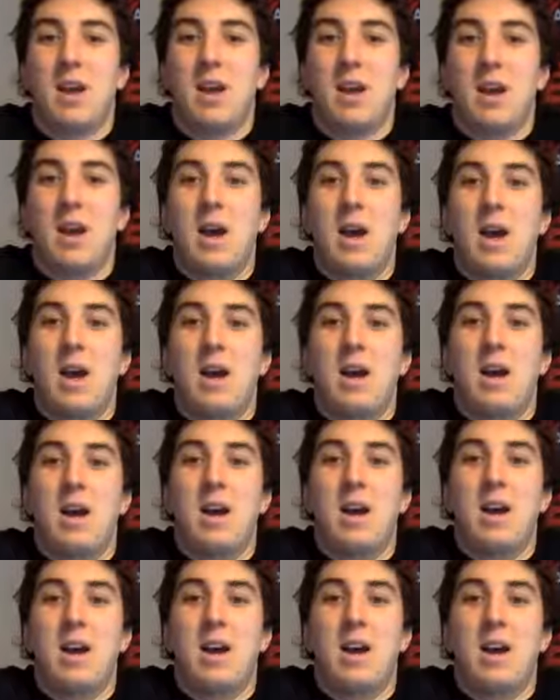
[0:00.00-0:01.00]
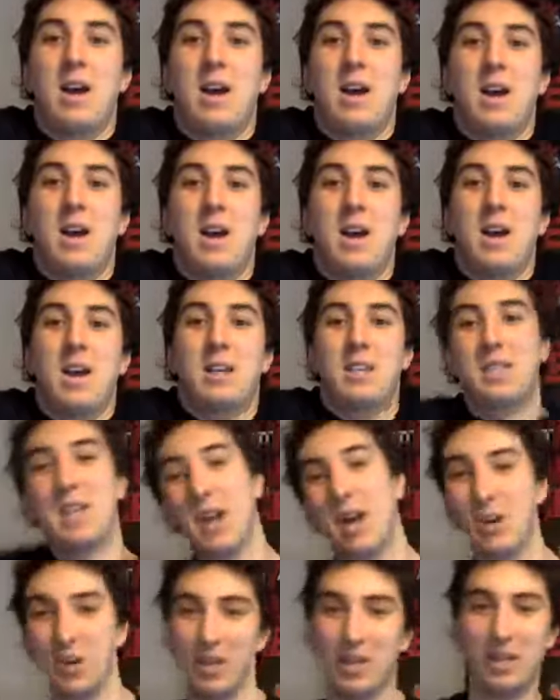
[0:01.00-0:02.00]
And
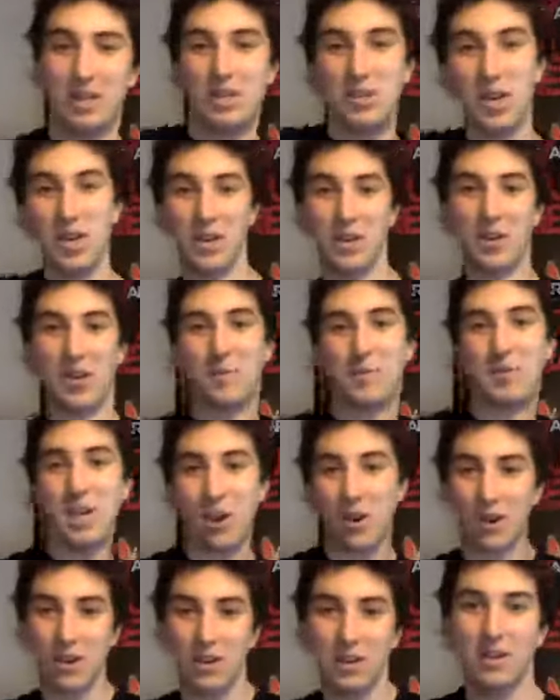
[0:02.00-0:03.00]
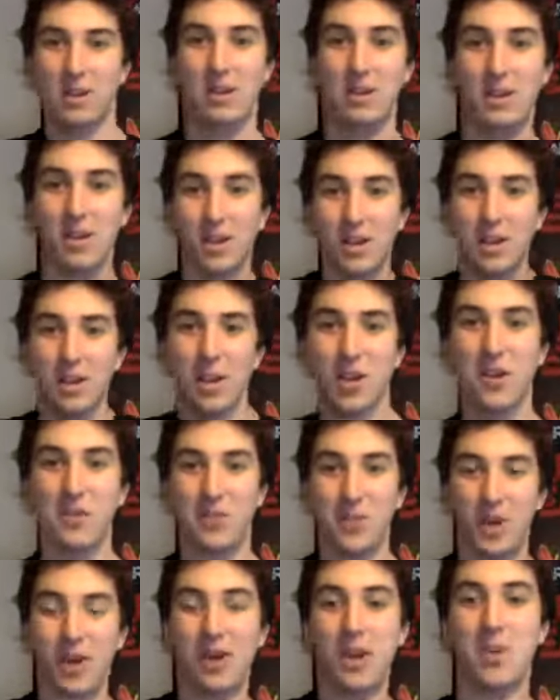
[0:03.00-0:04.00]
down, and then shake your arms out.
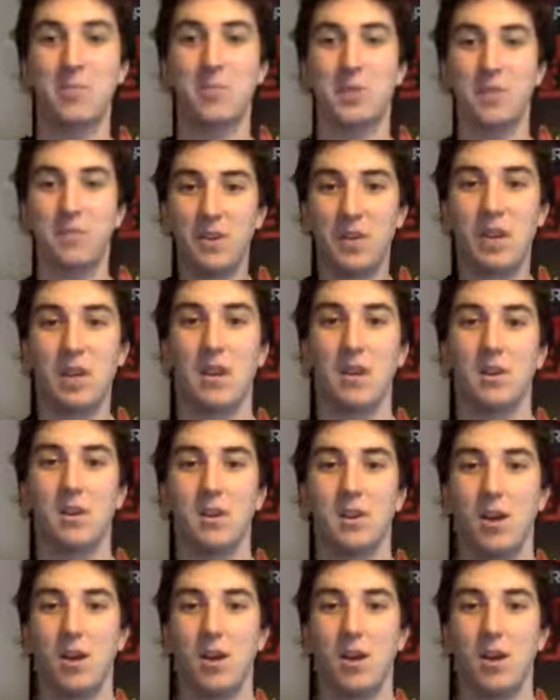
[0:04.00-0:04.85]
Hopefully our arms are feeling